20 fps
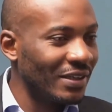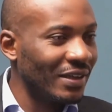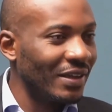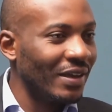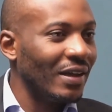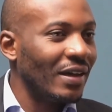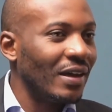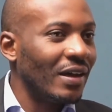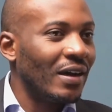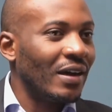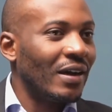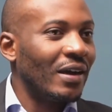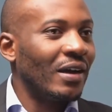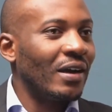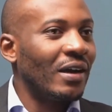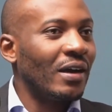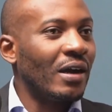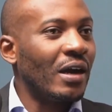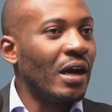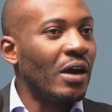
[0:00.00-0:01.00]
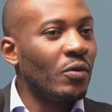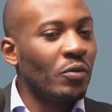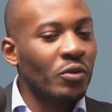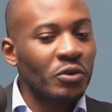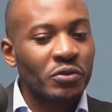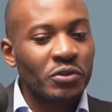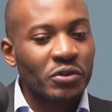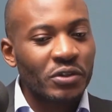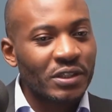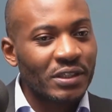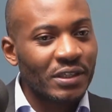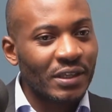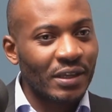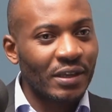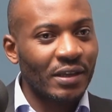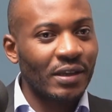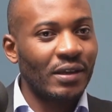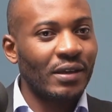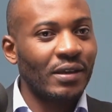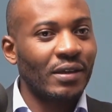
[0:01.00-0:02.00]
What would you say
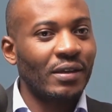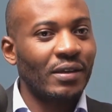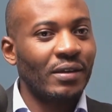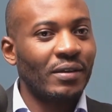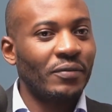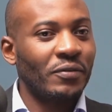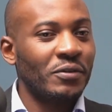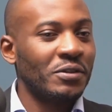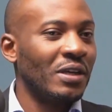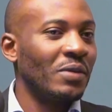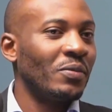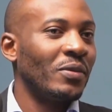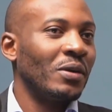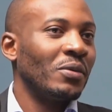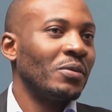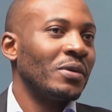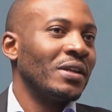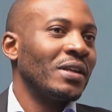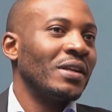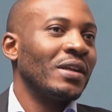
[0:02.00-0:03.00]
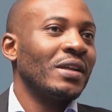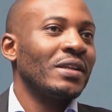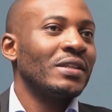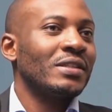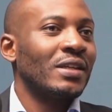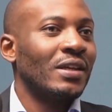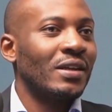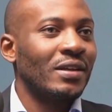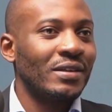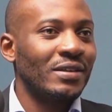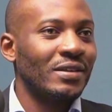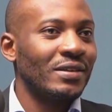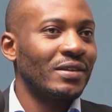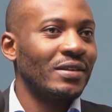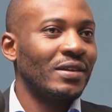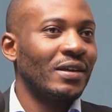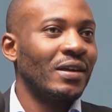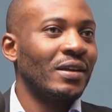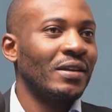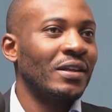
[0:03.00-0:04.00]
for someone who doesn't understand the
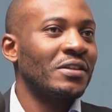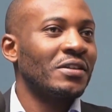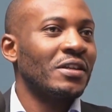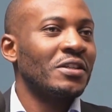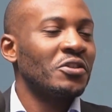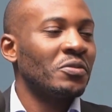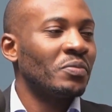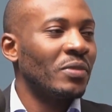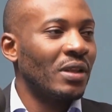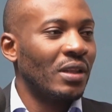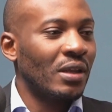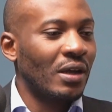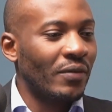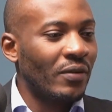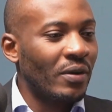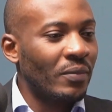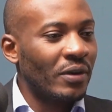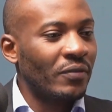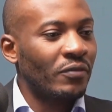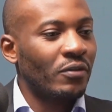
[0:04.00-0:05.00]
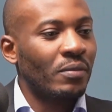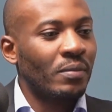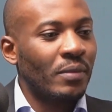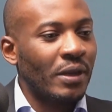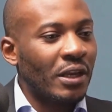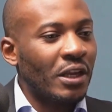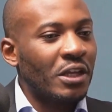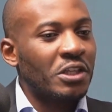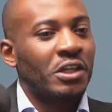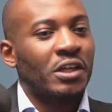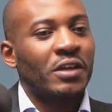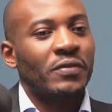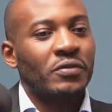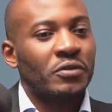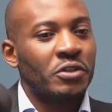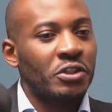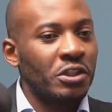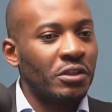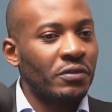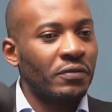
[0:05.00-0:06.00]
transition by the government from NHIF to SHIF?